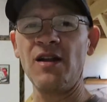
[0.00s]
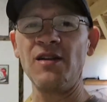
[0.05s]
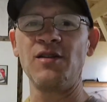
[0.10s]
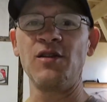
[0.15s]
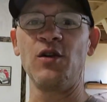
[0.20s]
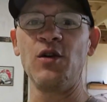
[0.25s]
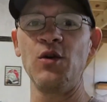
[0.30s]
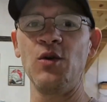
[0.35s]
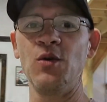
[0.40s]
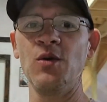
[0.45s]
to
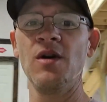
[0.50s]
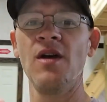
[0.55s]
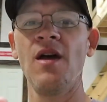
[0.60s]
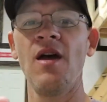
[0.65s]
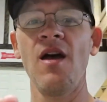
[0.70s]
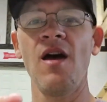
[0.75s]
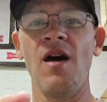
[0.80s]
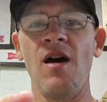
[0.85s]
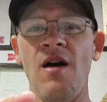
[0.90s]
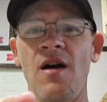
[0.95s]
do,
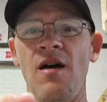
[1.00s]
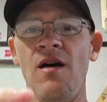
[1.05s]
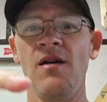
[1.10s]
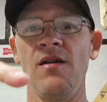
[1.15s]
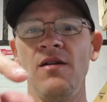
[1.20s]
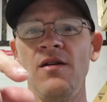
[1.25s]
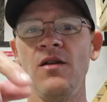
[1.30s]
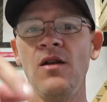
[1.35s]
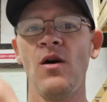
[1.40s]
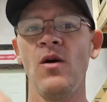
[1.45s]
when
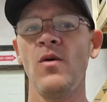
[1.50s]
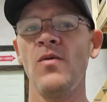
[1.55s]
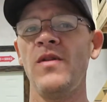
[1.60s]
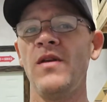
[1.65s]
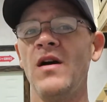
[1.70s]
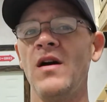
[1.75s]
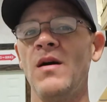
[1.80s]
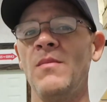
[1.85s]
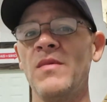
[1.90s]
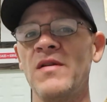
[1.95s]

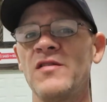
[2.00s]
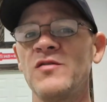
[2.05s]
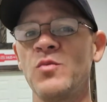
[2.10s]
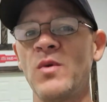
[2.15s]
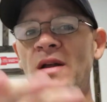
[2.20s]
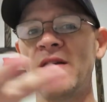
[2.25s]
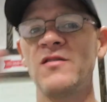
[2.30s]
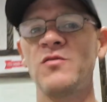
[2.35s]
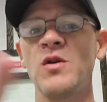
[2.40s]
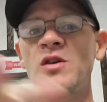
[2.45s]

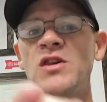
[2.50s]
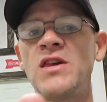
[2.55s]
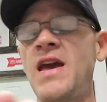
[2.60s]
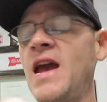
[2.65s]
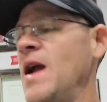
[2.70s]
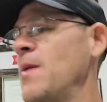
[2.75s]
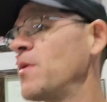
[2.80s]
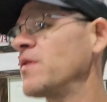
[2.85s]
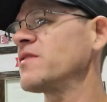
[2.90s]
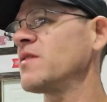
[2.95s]
I switch
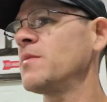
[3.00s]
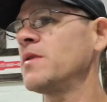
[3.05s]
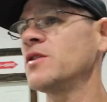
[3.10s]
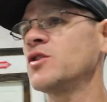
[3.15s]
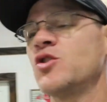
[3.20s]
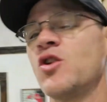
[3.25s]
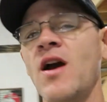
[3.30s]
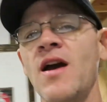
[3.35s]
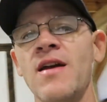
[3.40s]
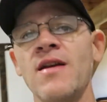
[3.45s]
cameras, I'm gonna
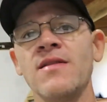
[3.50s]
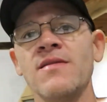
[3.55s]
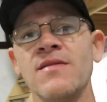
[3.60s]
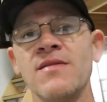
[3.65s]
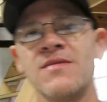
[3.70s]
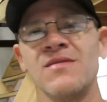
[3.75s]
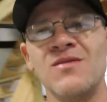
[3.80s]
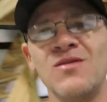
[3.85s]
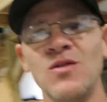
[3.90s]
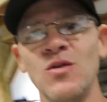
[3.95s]
try and
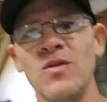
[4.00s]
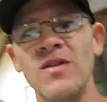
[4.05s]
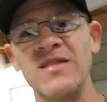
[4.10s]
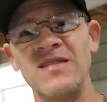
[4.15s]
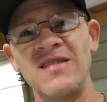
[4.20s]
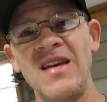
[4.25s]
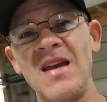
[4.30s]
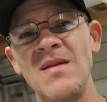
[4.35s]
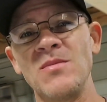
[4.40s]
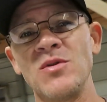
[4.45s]
do the
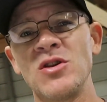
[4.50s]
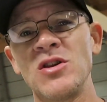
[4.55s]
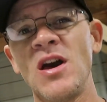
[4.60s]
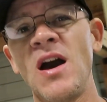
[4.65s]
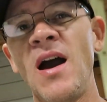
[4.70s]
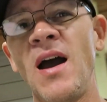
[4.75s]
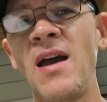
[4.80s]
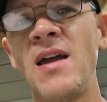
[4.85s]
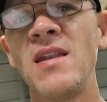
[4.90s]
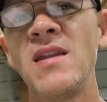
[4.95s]
same
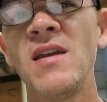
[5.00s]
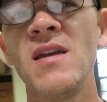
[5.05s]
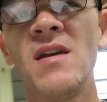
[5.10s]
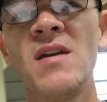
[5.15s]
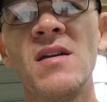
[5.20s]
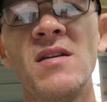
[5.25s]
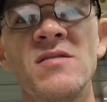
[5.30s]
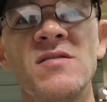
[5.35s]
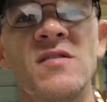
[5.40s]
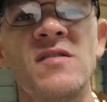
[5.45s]
shot.
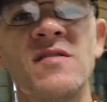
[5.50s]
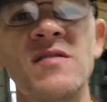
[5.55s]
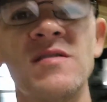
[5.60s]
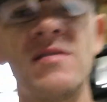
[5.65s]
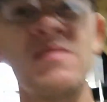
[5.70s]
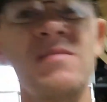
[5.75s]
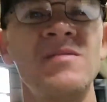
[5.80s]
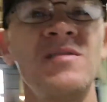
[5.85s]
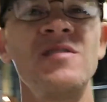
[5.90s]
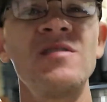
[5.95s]

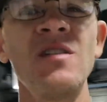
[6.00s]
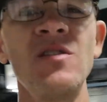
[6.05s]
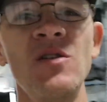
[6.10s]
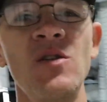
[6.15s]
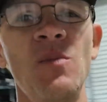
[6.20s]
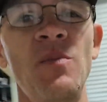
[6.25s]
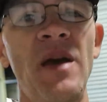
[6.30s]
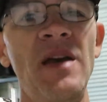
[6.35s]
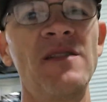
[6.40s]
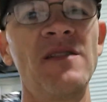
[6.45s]
Just a
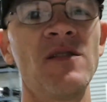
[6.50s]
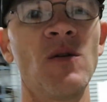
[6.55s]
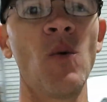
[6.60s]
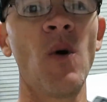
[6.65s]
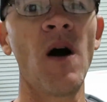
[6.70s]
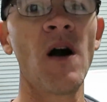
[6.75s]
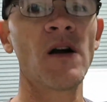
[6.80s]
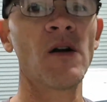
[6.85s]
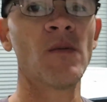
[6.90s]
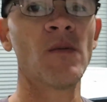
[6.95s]
little basic walk